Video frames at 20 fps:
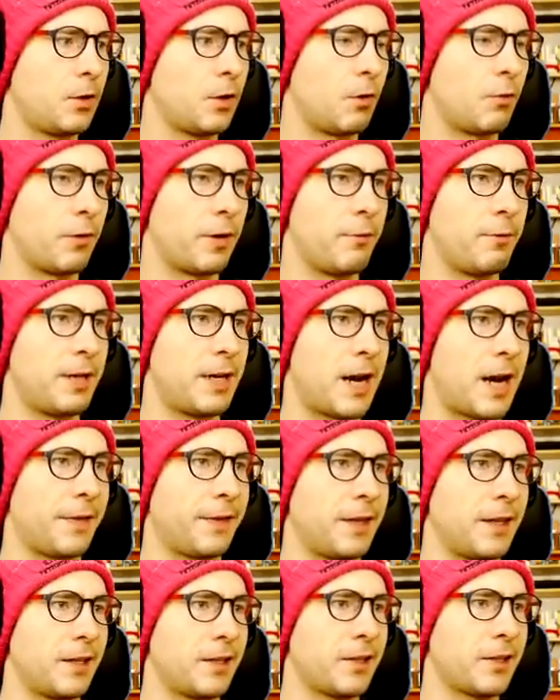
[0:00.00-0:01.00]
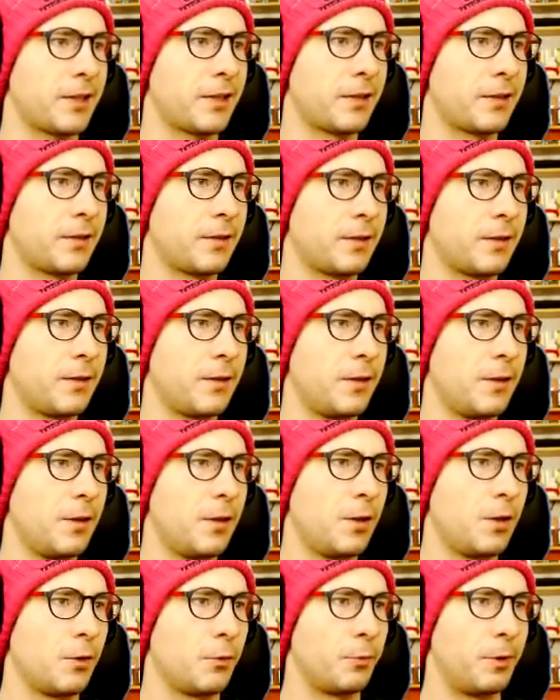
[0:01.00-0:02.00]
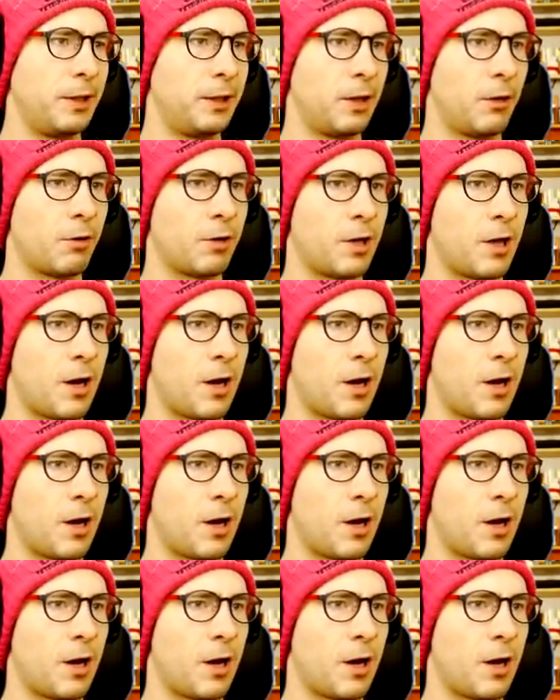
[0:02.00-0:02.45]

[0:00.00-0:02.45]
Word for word: Don't worry, we got this. Reload